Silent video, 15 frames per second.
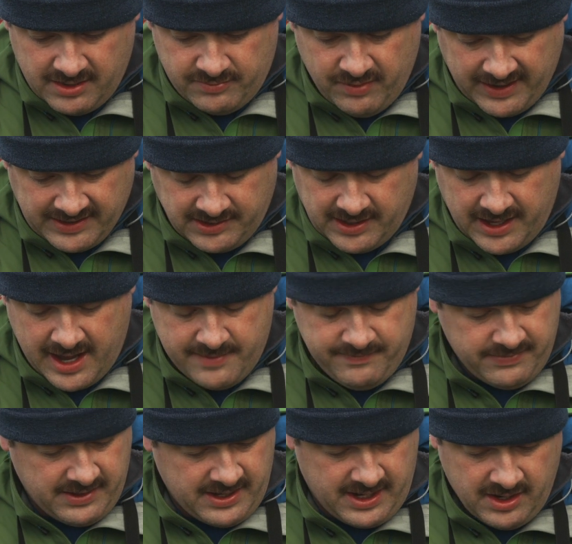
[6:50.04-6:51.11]
Right,
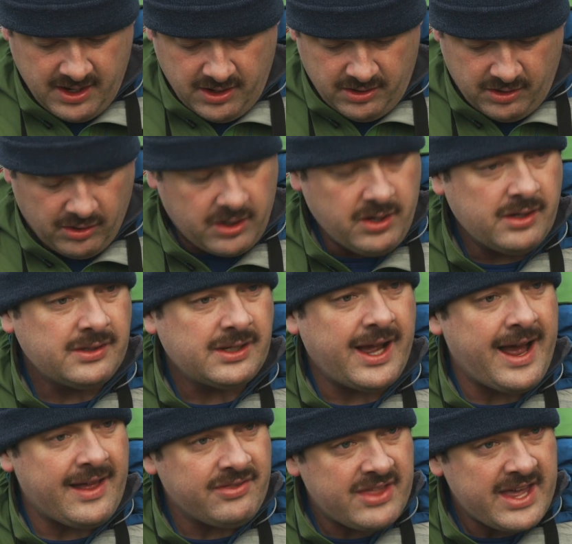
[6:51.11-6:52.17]
look,
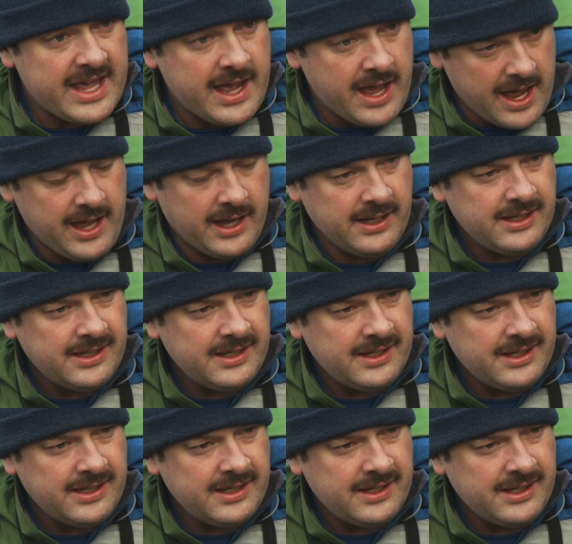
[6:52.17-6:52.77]
and the